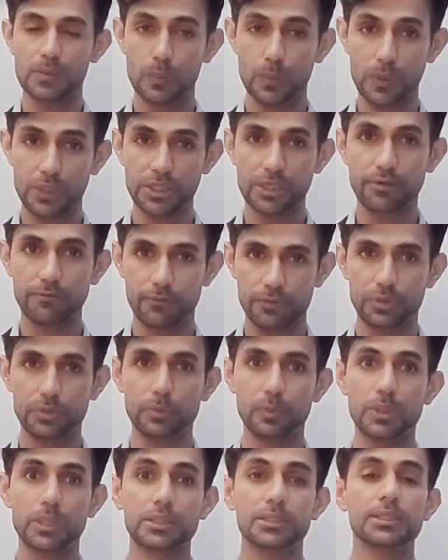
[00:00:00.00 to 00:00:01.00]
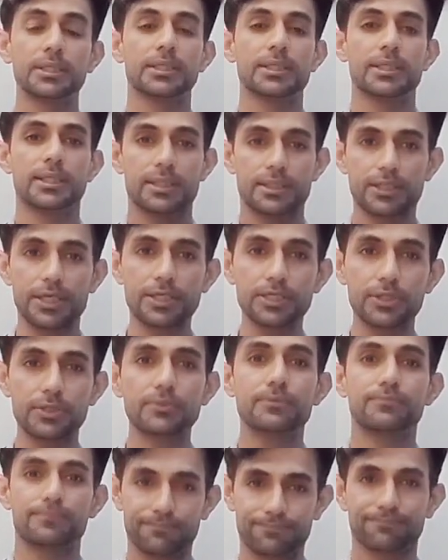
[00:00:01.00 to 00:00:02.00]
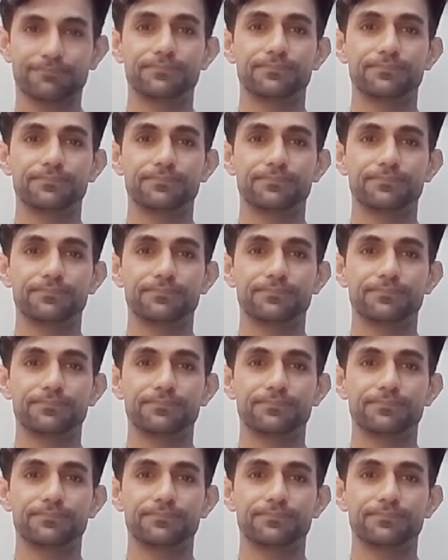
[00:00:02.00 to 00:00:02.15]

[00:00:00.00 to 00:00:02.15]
or whatever you want. Thank you.